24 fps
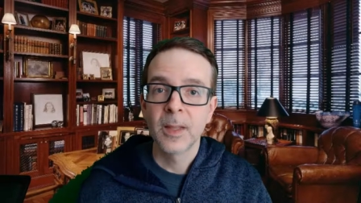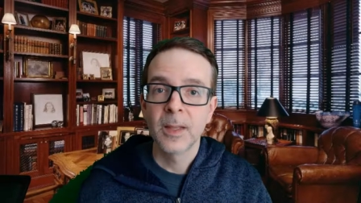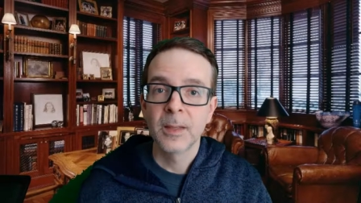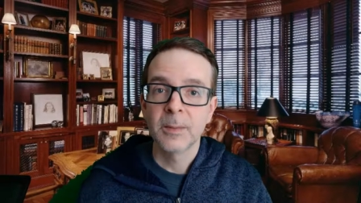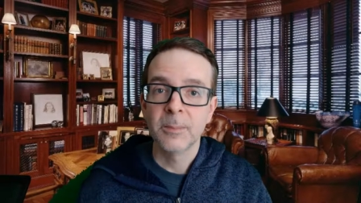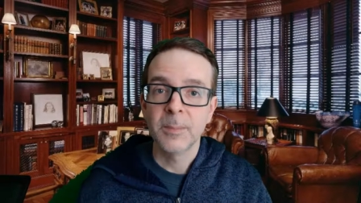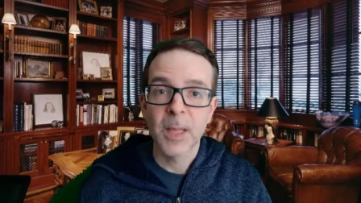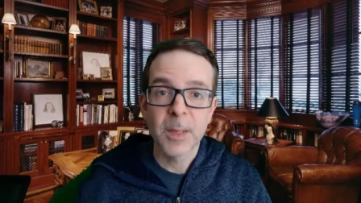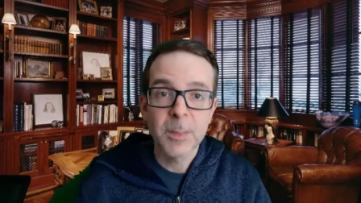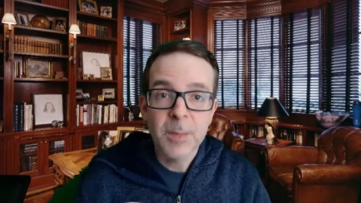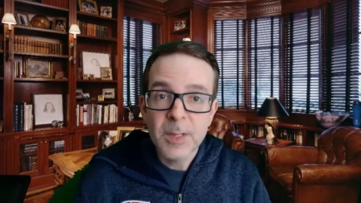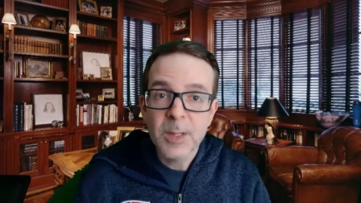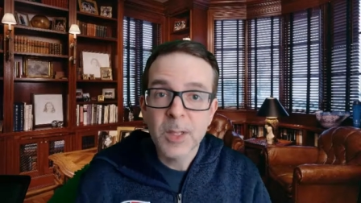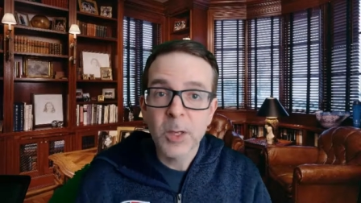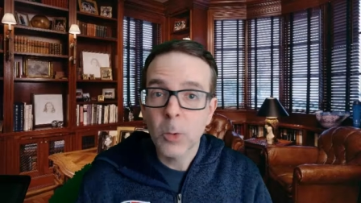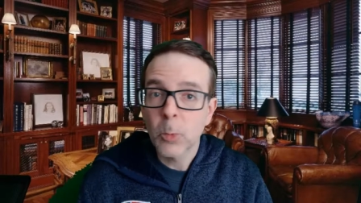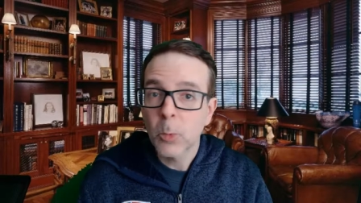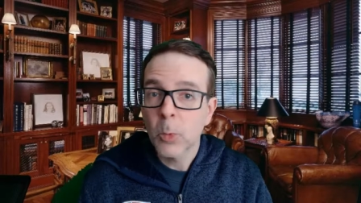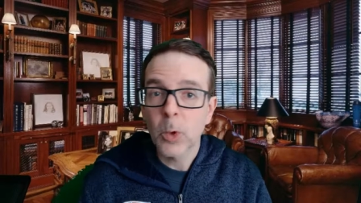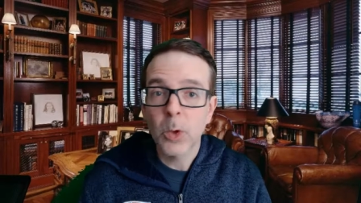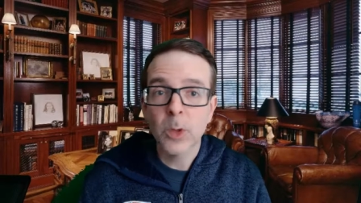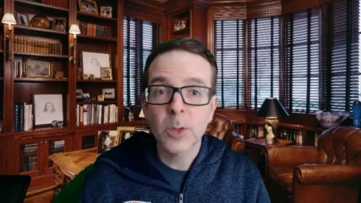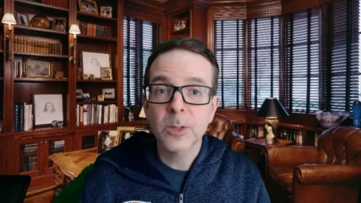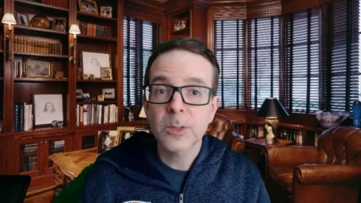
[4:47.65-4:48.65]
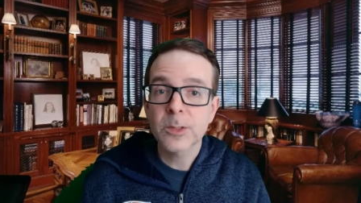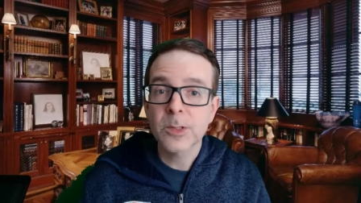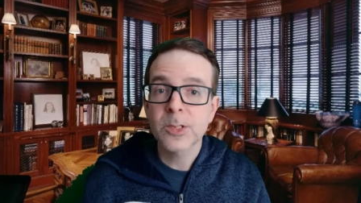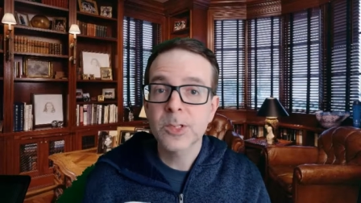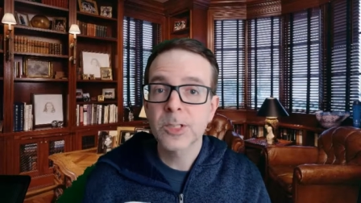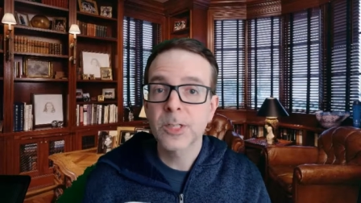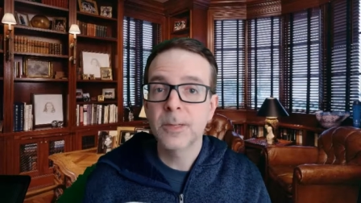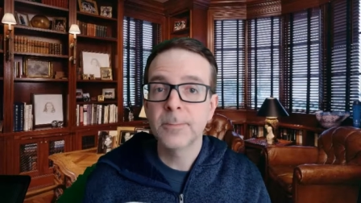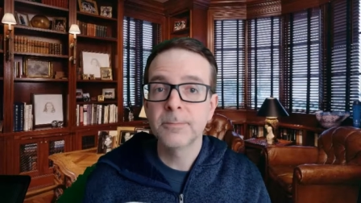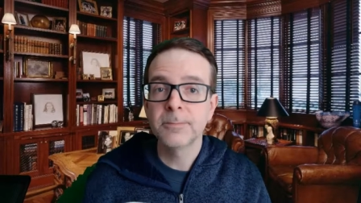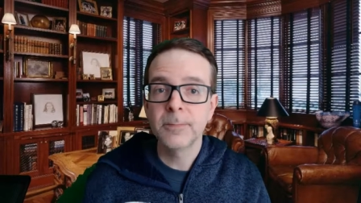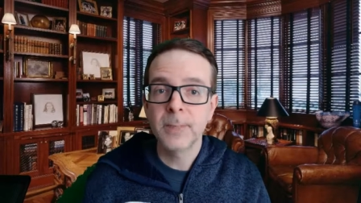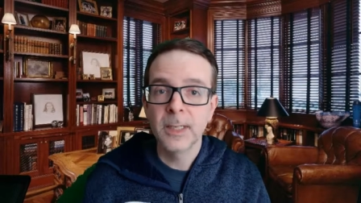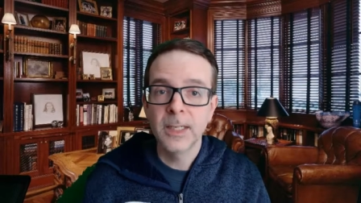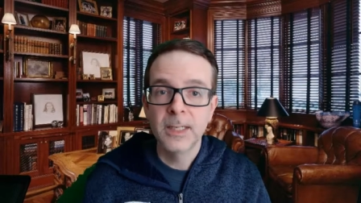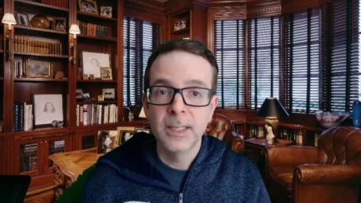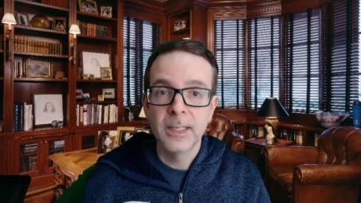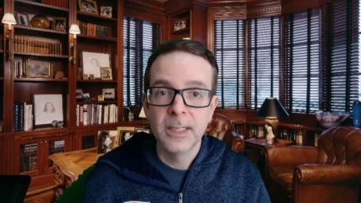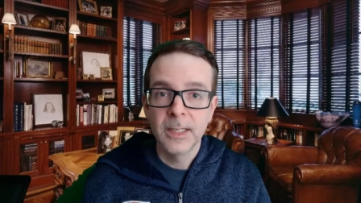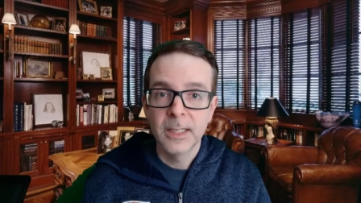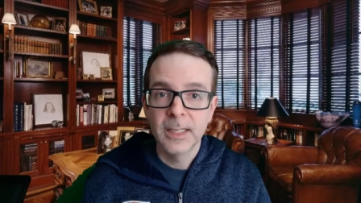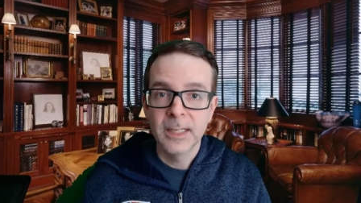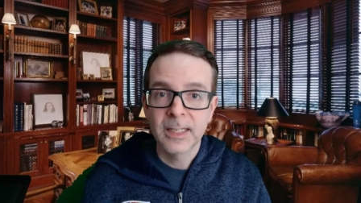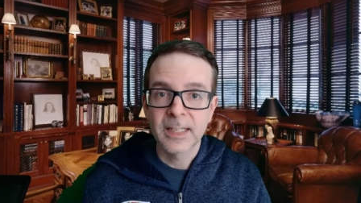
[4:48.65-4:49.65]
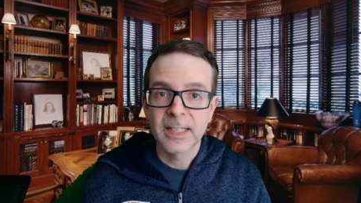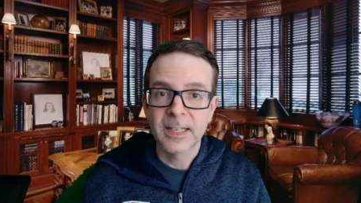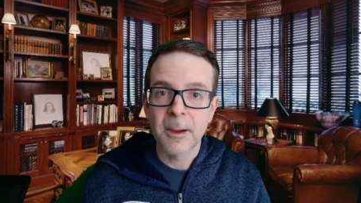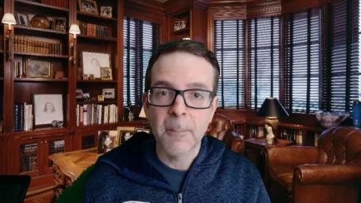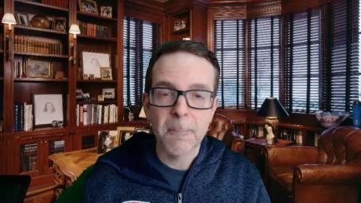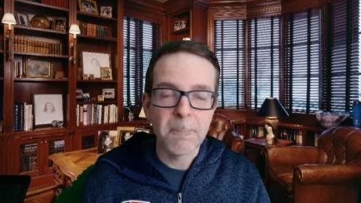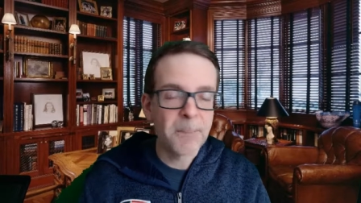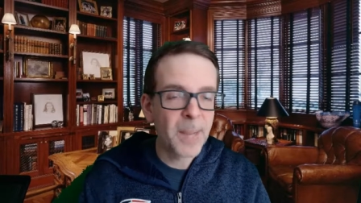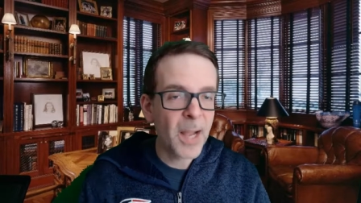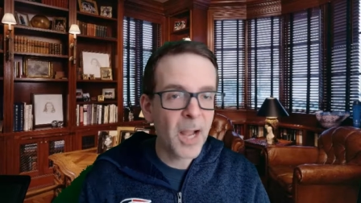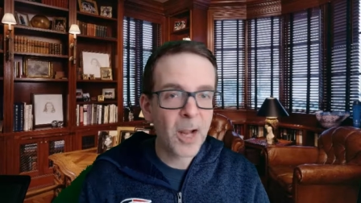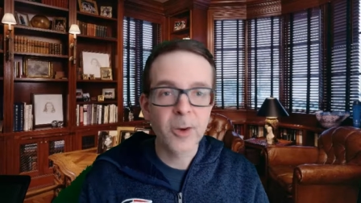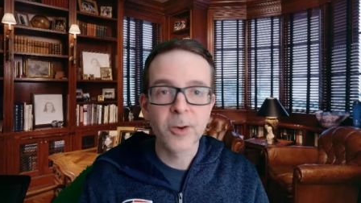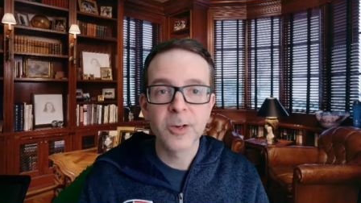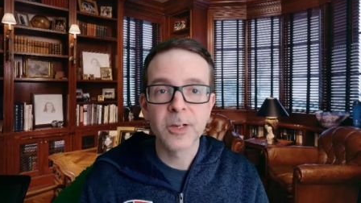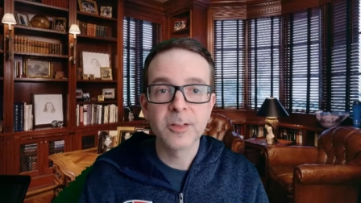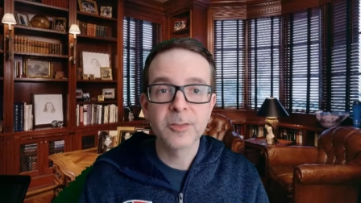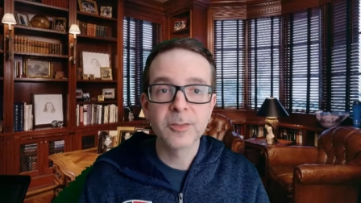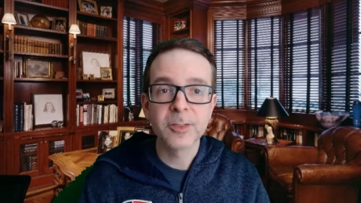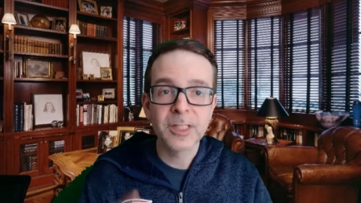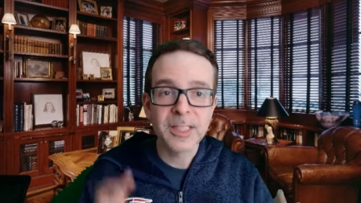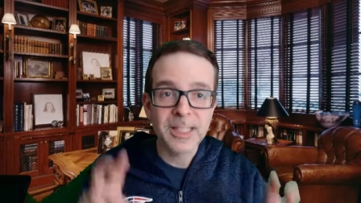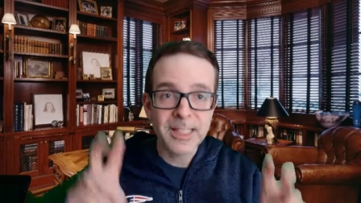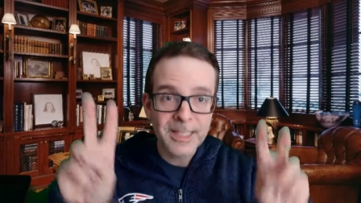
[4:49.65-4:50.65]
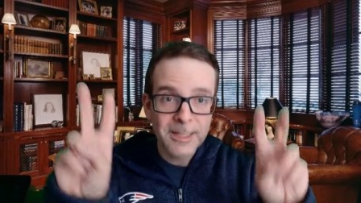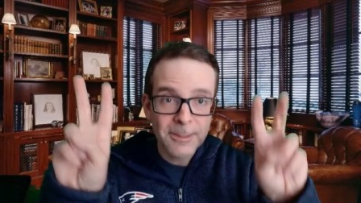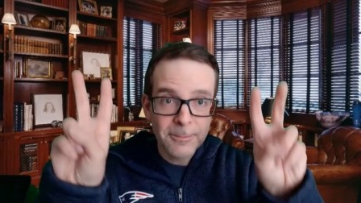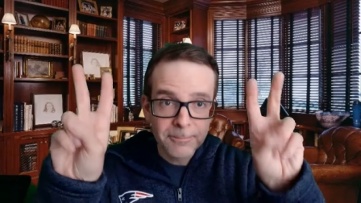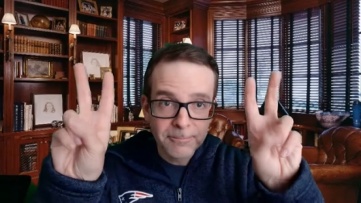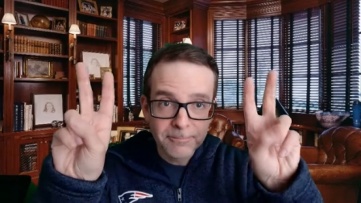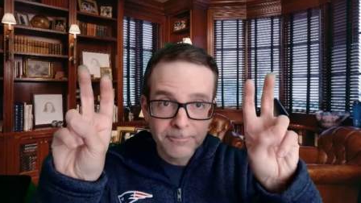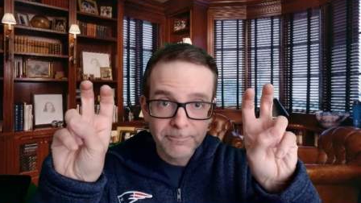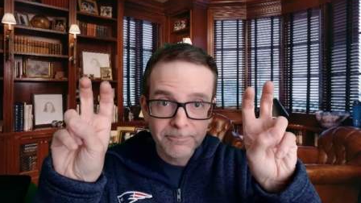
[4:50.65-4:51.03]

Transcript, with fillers: Maybe there were some comparatively